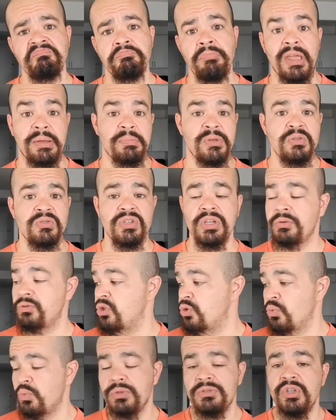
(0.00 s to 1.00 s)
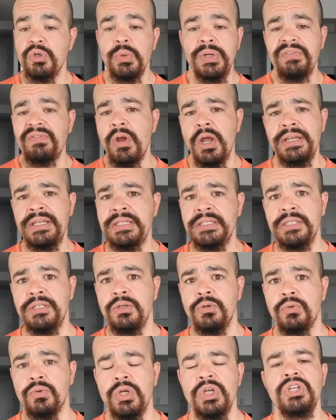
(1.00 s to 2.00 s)
make music, do whatever I need to
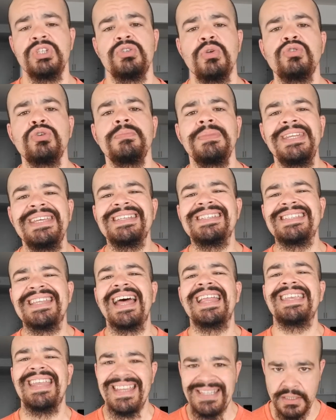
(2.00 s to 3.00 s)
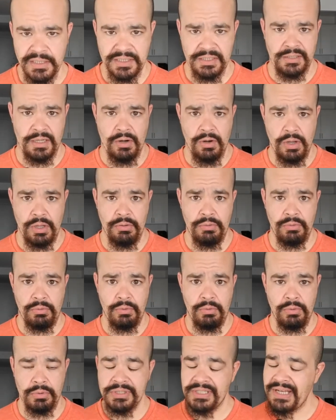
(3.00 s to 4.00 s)
do. Social media is not necessary.
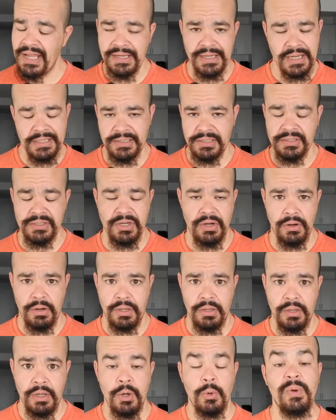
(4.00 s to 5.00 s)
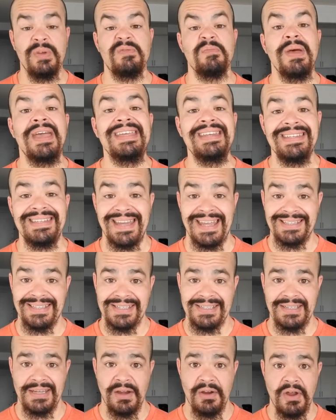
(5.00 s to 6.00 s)
It's not necessary. We've made it
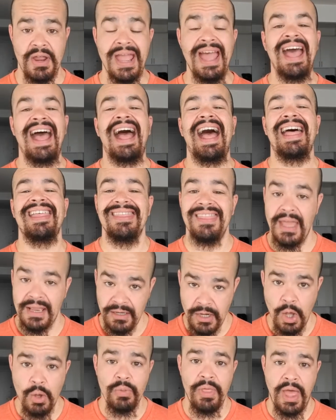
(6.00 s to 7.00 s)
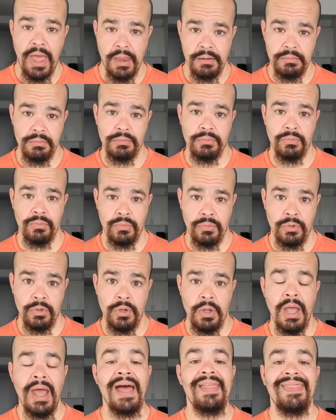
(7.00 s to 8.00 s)
necessary, and they know that.
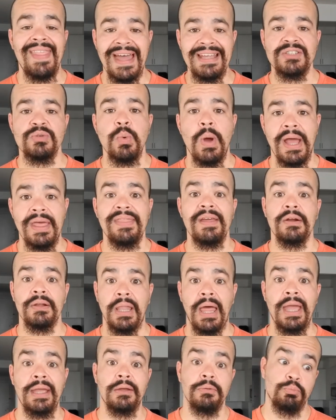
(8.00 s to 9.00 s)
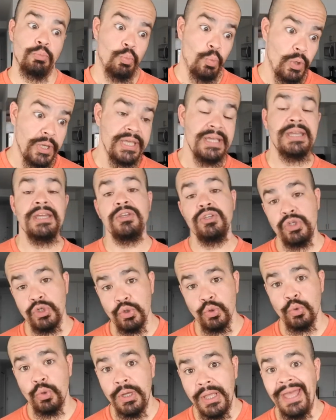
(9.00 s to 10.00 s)
And that's why they're like, we can
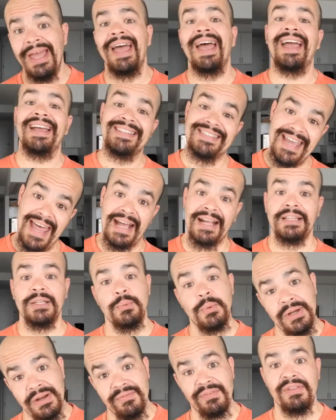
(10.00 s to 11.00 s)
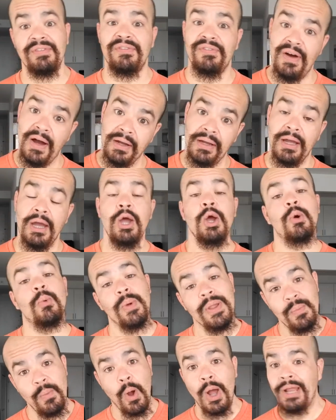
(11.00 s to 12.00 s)
do exactly whatever the fuck
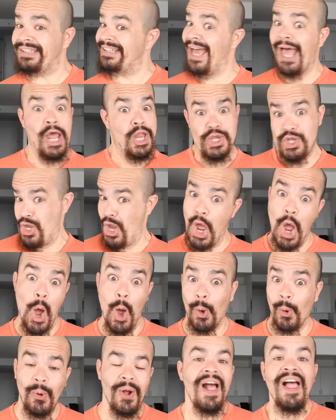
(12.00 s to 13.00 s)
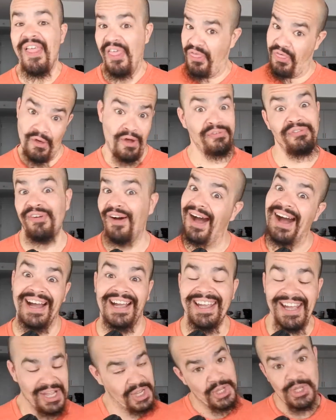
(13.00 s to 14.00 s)
we want. No, the
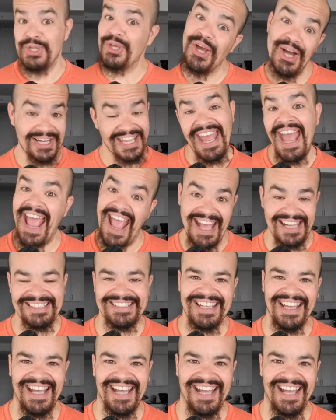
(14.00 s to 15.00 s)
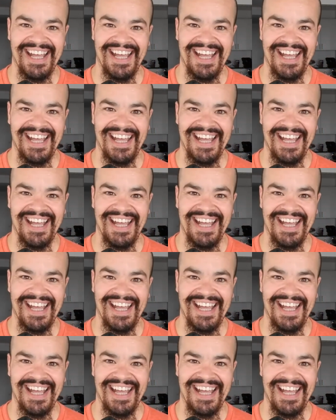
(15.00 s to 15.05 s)
fuck you can't.